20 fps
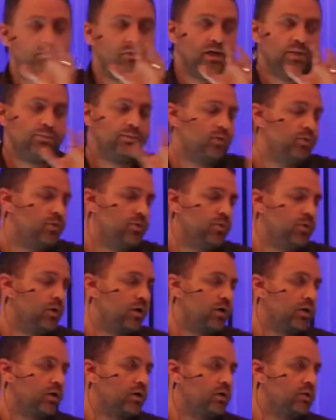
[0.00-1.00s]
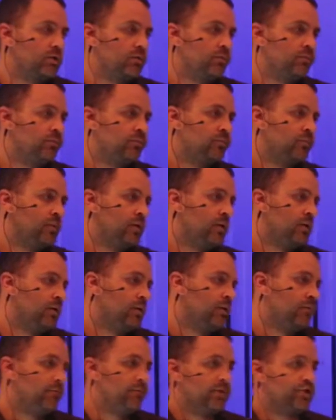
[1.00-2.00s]
People who are
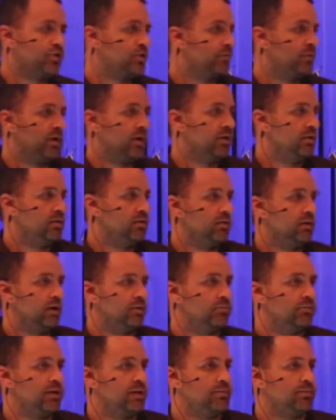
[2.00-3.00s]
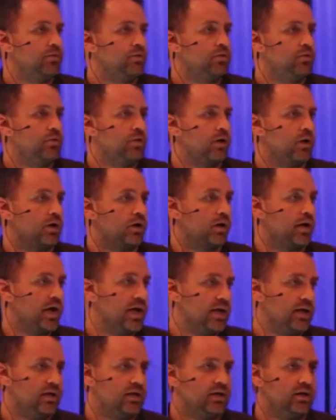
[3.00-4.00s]
fishermen and people who are
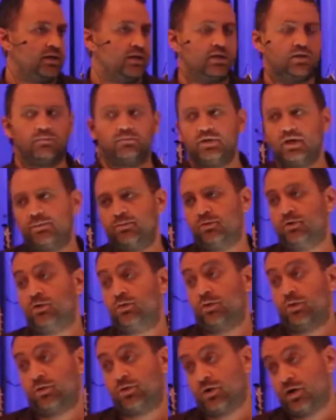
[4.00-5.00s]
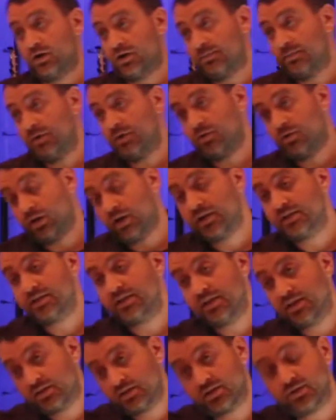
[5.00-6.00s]
hated and people who are thought to be
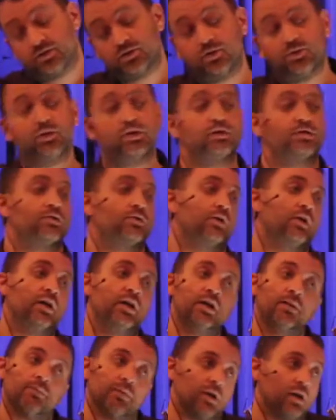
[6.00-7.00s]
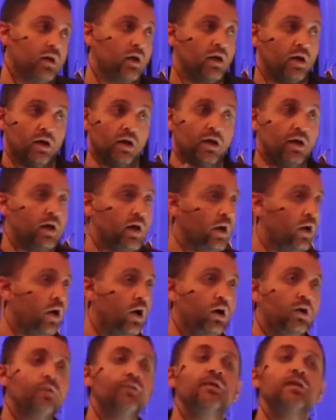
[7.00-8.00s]
crazy because they're too extreme. And, and
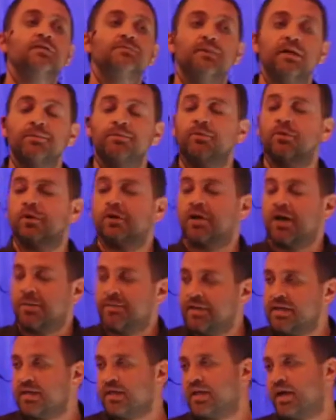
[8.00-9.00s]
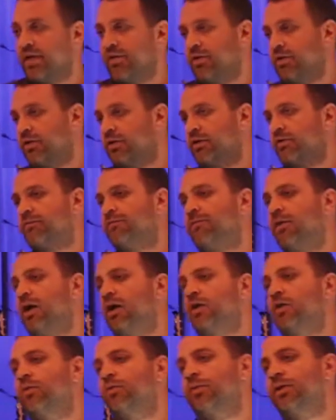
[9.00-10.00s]
all of these people are coming together and they're
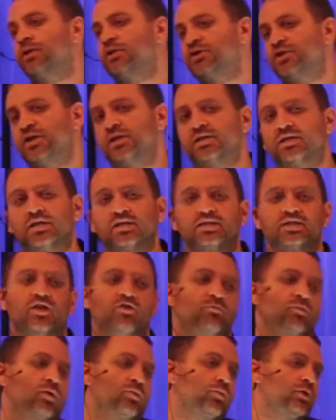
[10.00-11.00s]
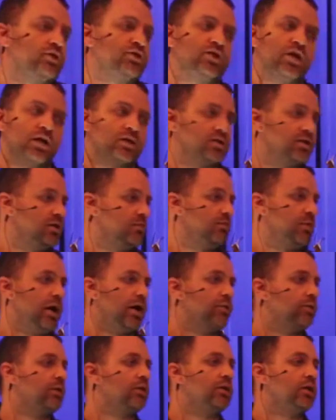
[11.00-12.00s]
following Jesus. They've been rejected
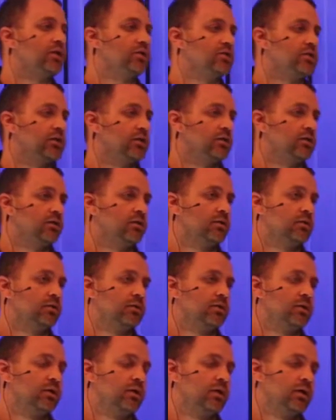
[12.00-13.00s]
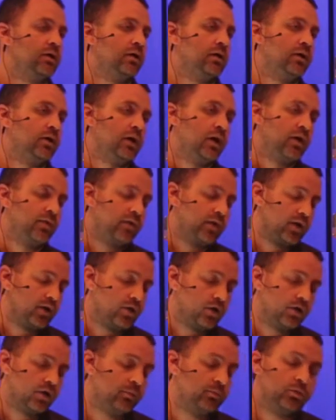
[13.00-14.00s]
by religion and they
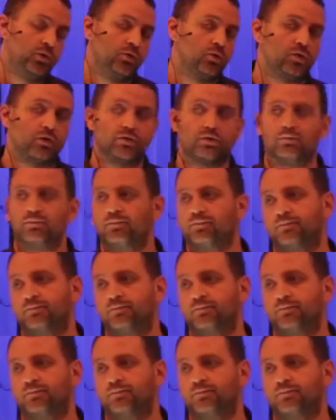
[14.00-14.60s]
call him Lord.